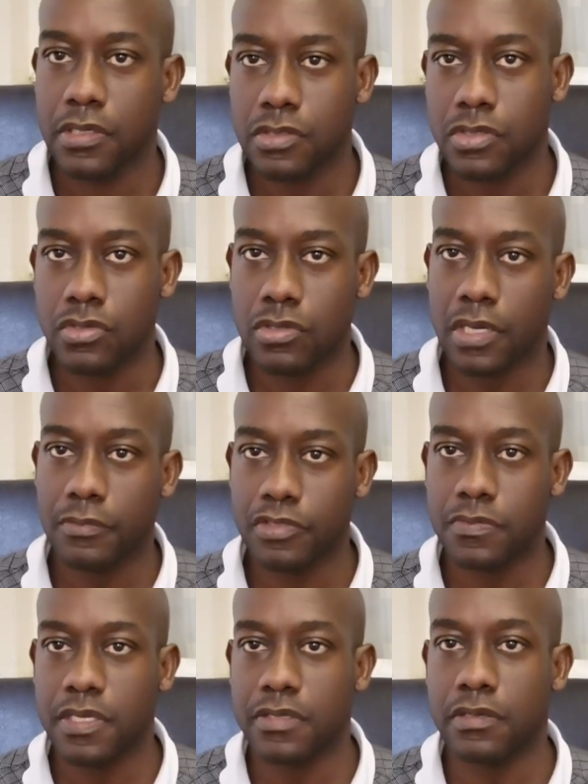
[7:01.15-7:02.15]
So you come
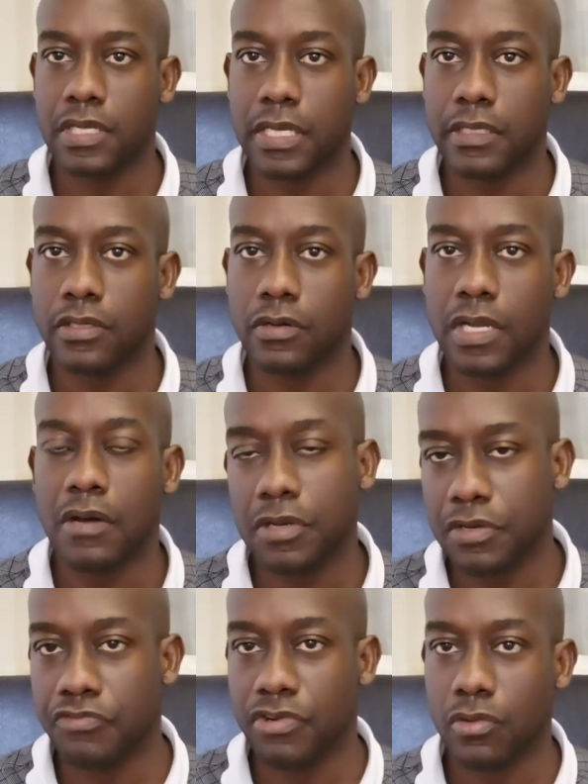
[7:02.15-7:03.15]
to me and you're like, you know, I
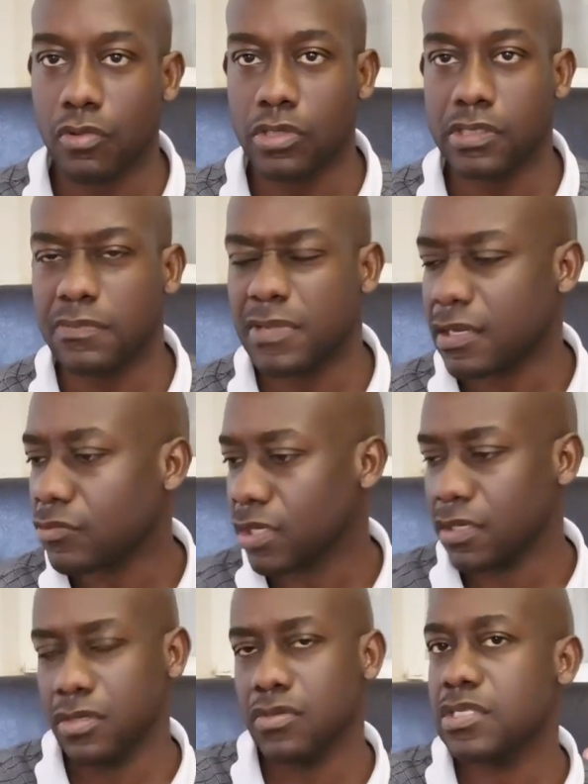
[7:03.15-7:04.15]
want to drink water. I'm like,
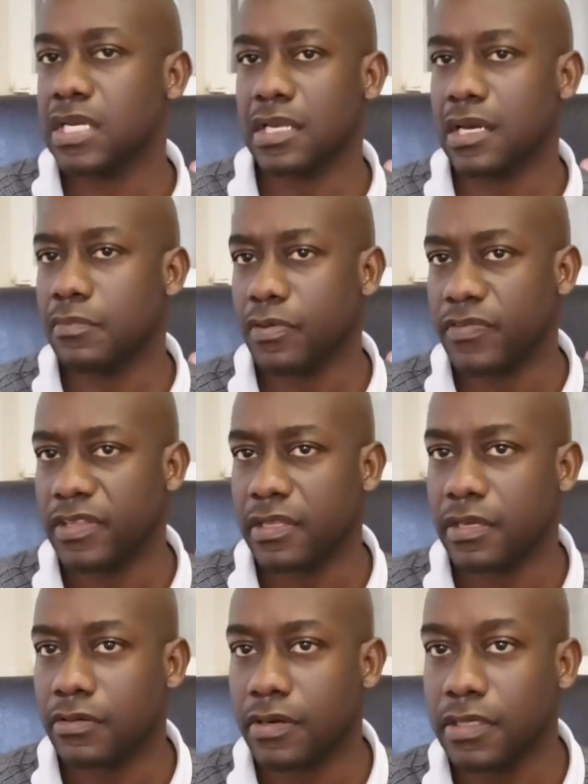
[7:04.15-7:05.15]
okay, use that cup over
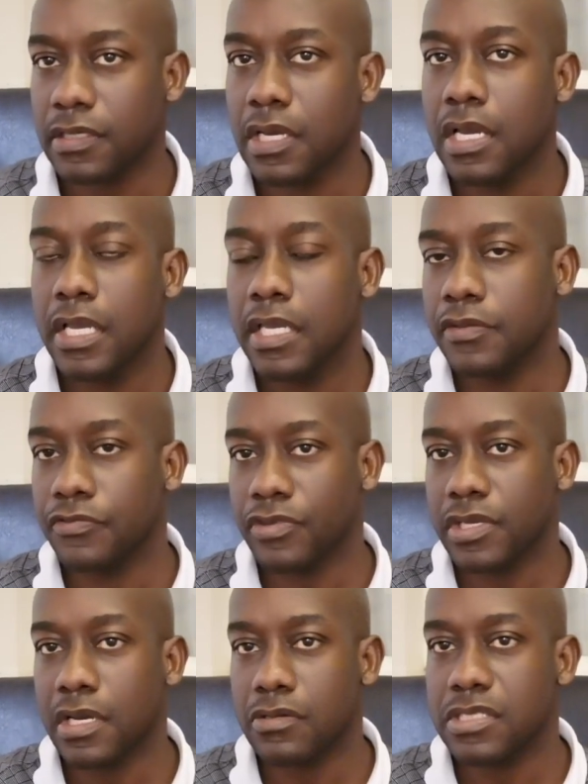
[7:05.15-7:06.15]
there, right? In
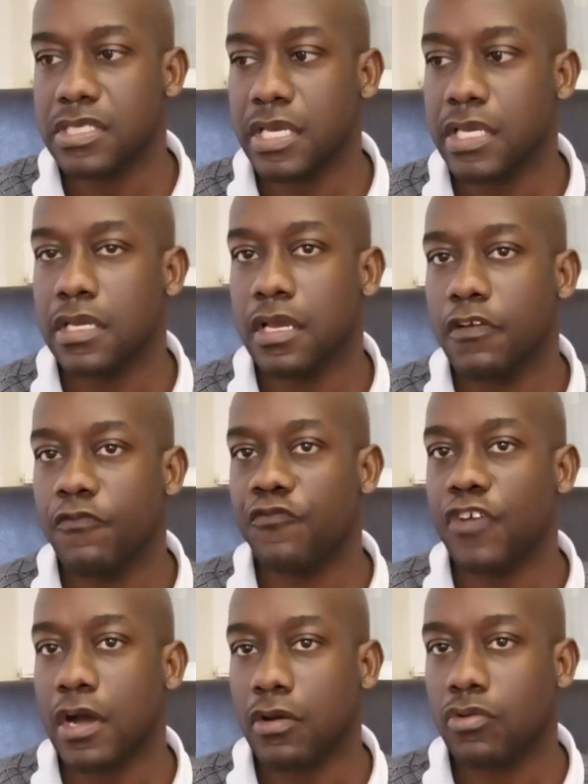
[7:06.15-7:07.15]
Twi, I would say
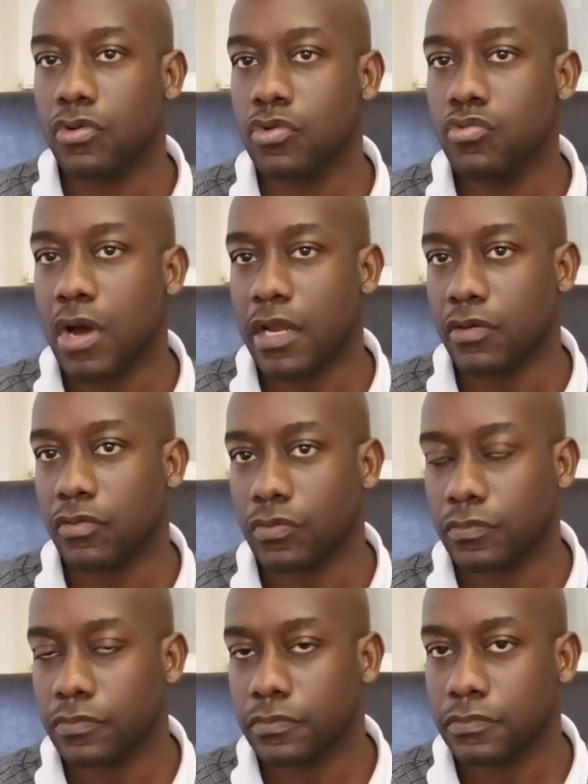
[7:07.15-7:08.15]
fa kuruwa,
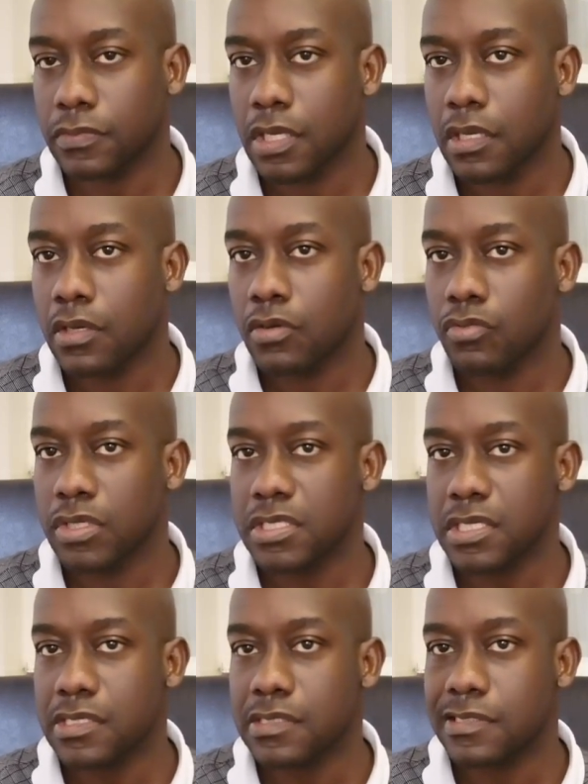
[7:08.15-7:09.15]

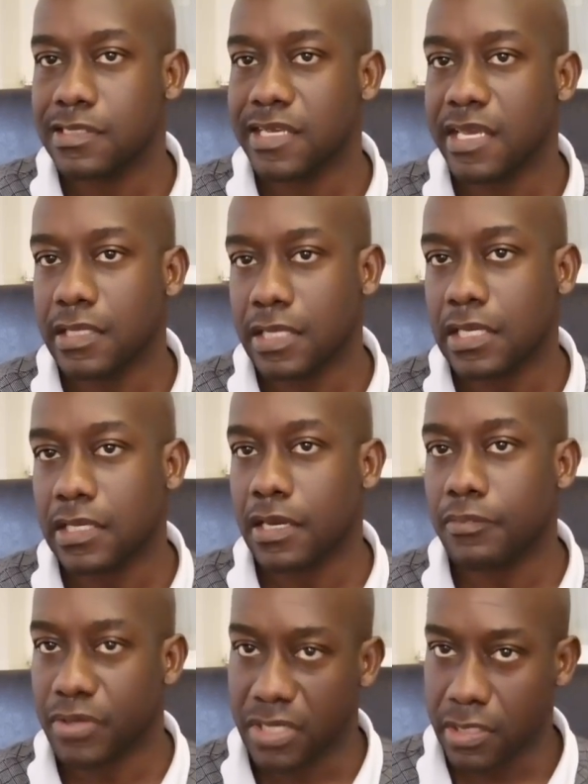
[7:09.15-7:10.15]
which is take that
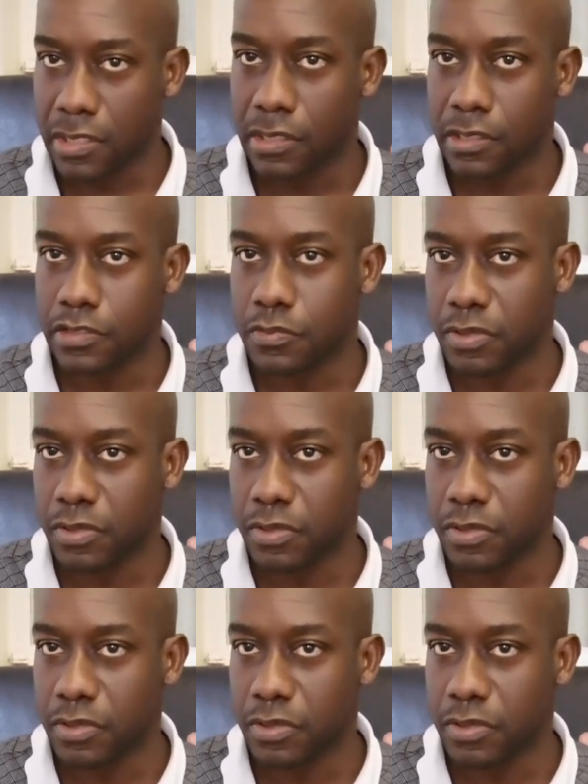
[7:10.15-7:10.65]
cup in English.